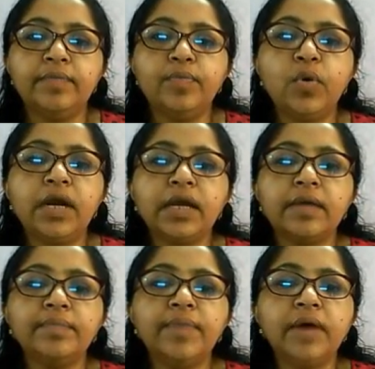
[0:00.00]
polar
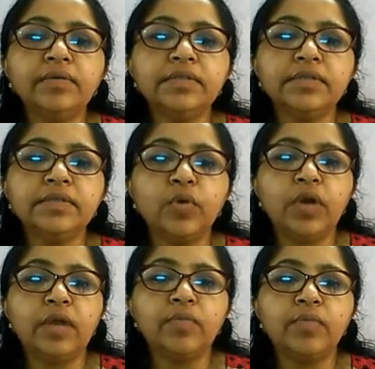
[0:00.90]
compounds,
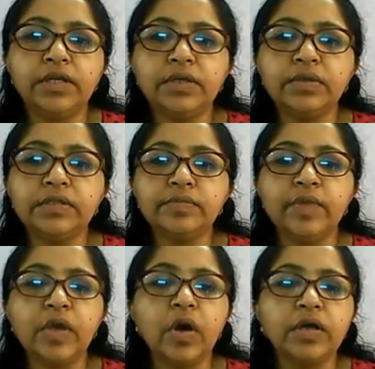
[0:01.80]
polar molecules,
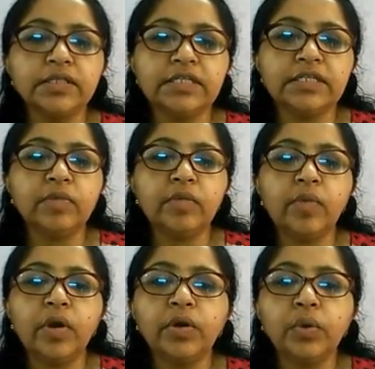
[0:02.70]
because C double
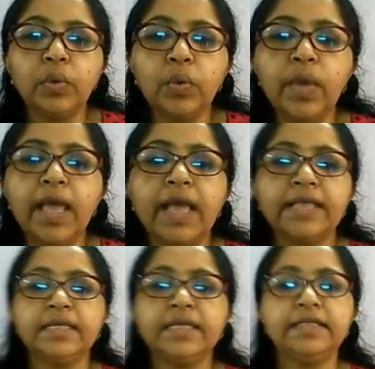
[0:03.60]
bond O
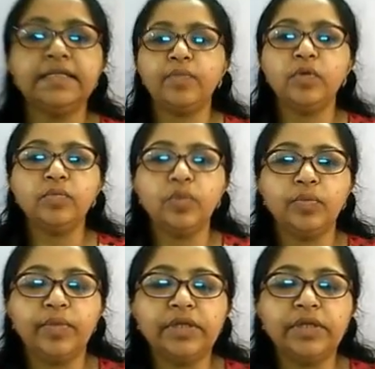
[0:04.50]
has a dipole moment.